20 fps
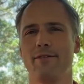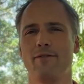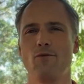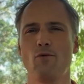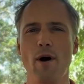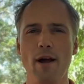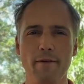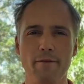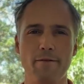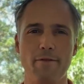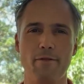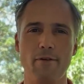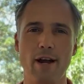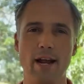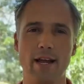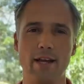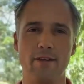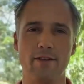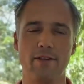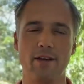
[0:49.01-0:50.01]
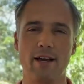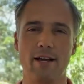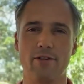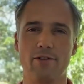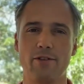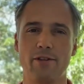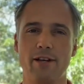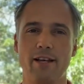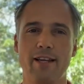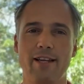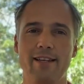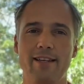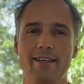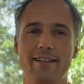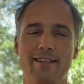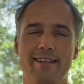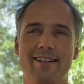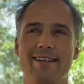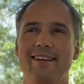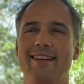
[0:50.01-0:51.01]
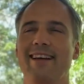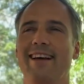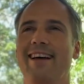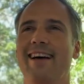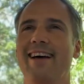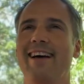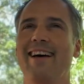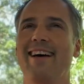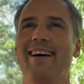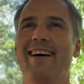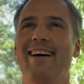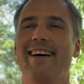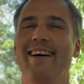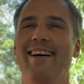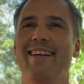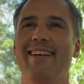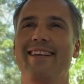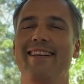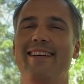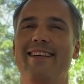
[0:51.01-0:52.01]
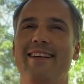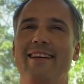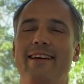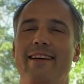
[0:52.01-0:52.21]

quite fresh actually. And